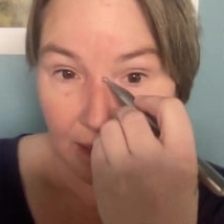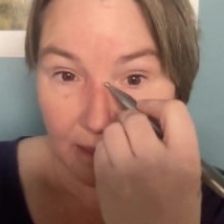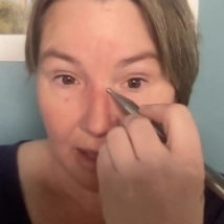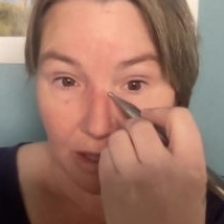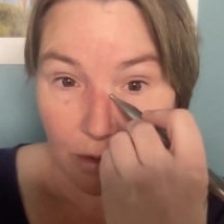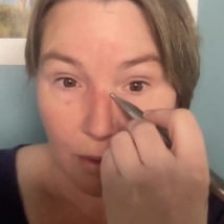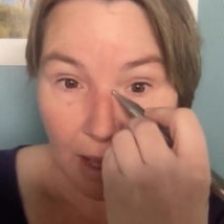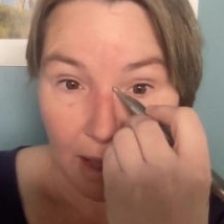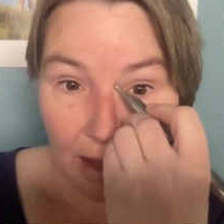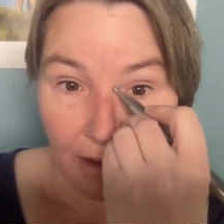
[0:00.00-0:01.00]
that you
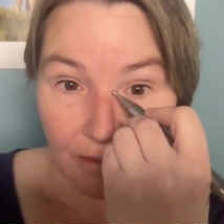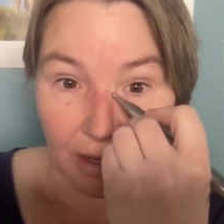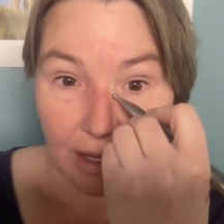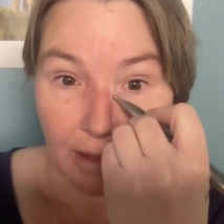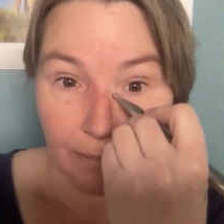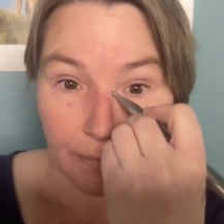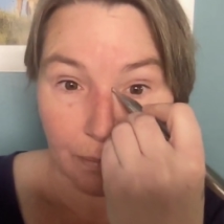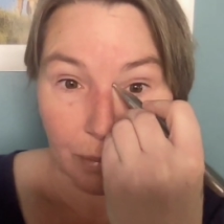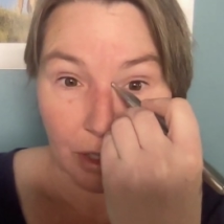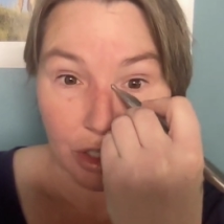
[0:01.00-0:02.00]
have um,
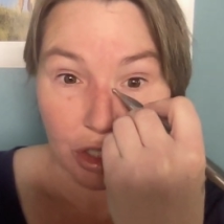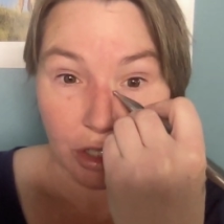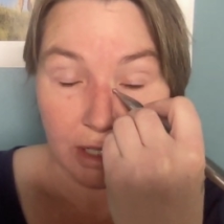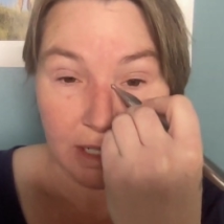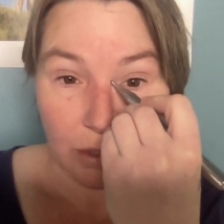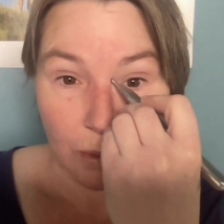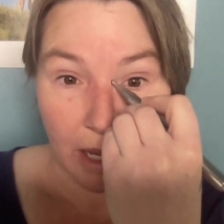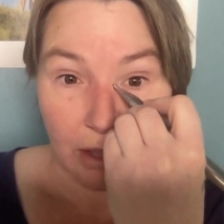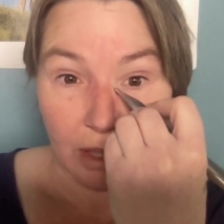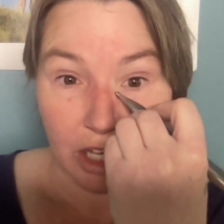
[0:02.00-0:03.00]
blood sugar
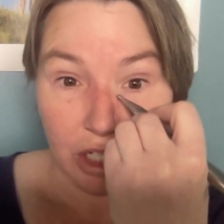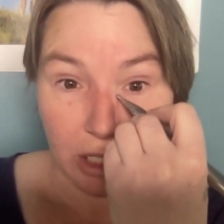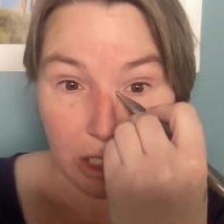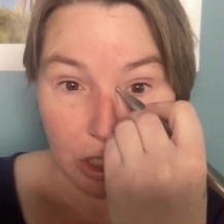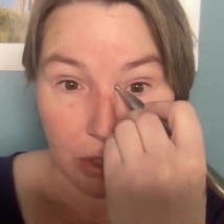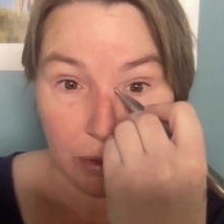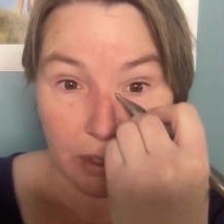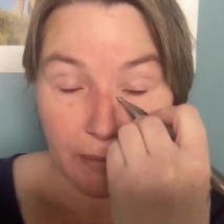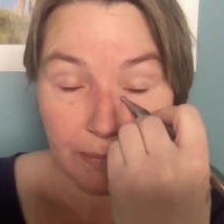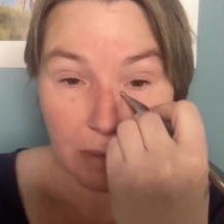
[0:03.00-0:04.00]
dysregulation
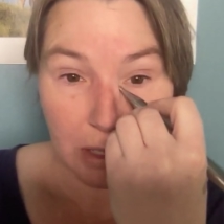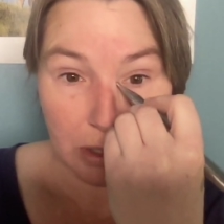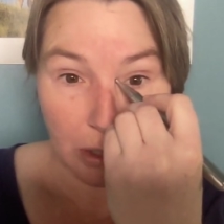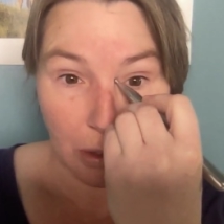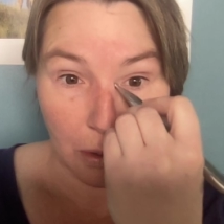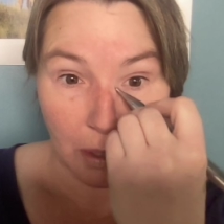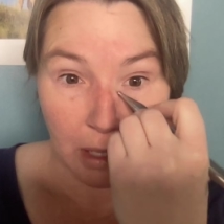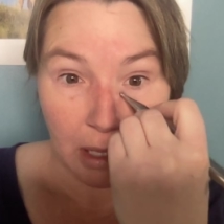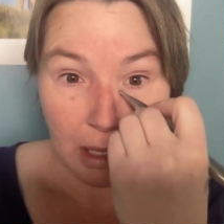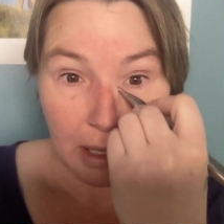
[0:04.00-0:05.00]
issues. So
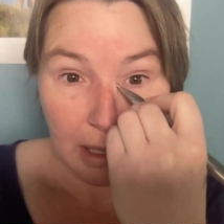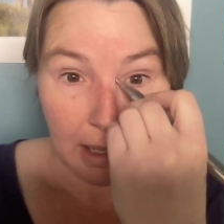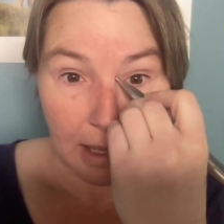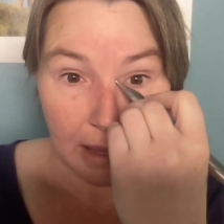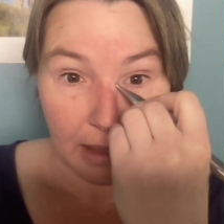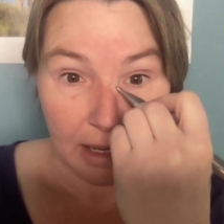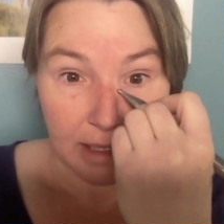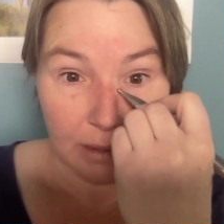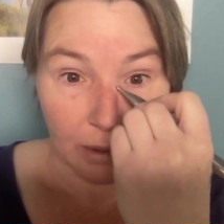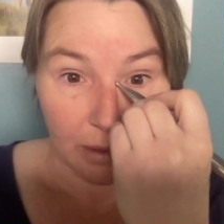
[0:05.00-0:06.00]
again, like I
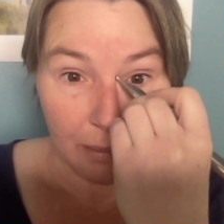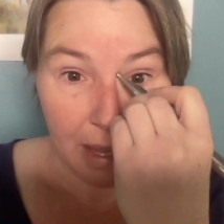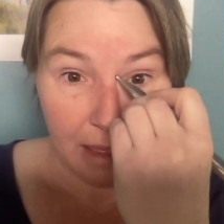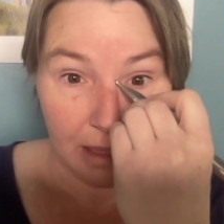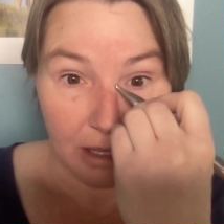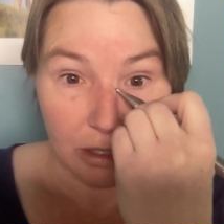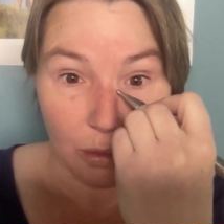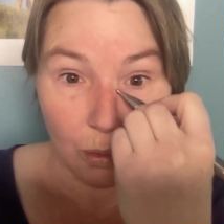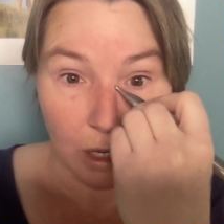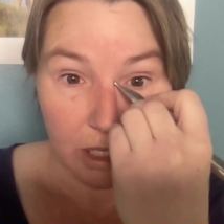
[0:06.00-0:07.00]
said, one of the main things
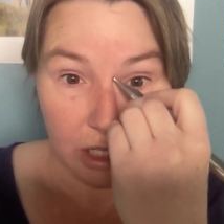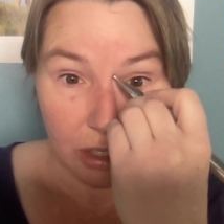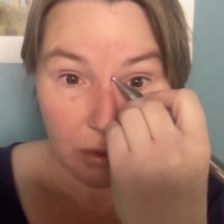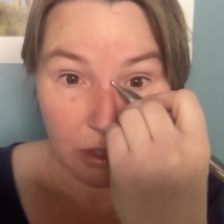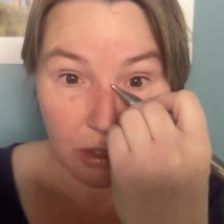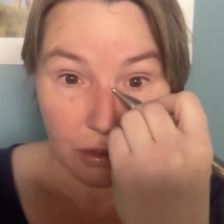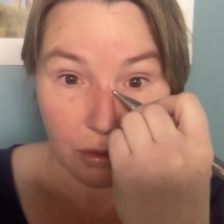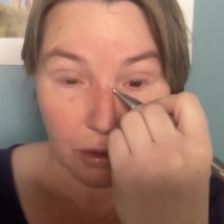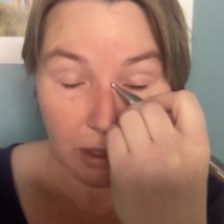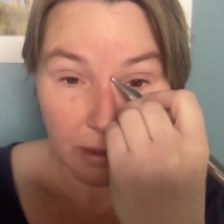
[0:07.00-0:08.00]
you want to do
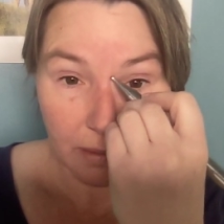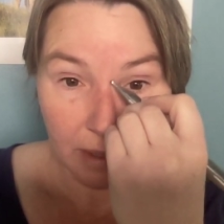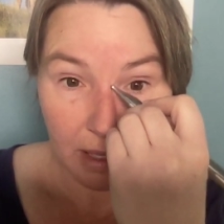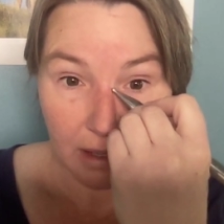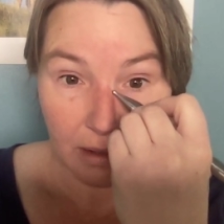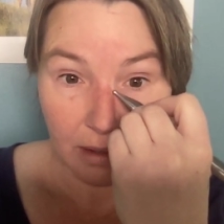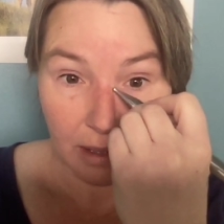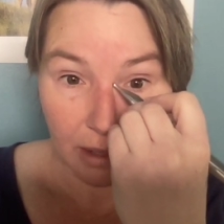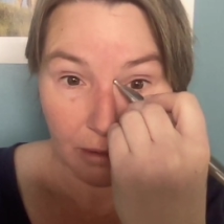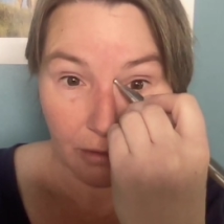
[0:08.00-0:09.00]
to heal
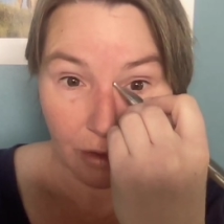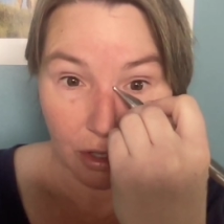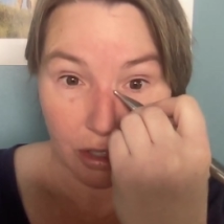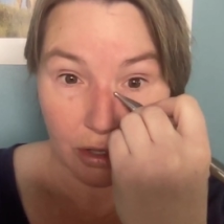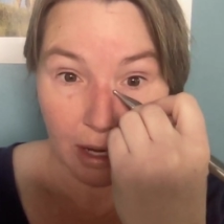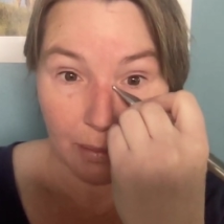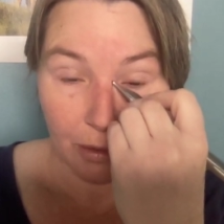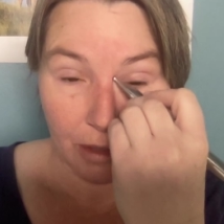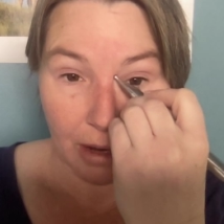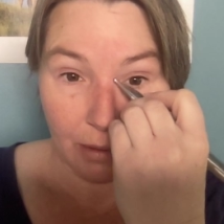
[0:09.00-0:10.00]
and reverse your
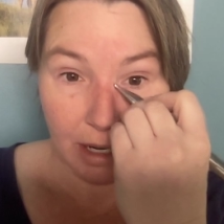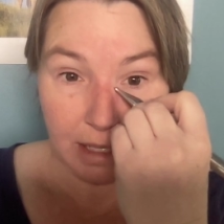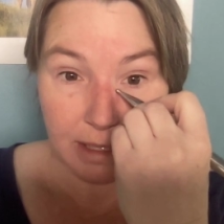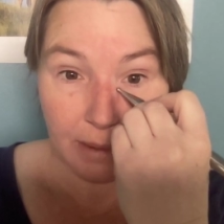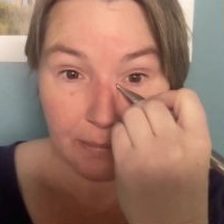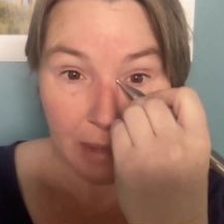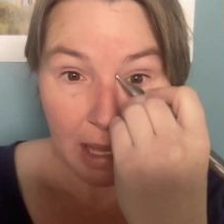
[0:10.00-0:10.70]
hypothyroidism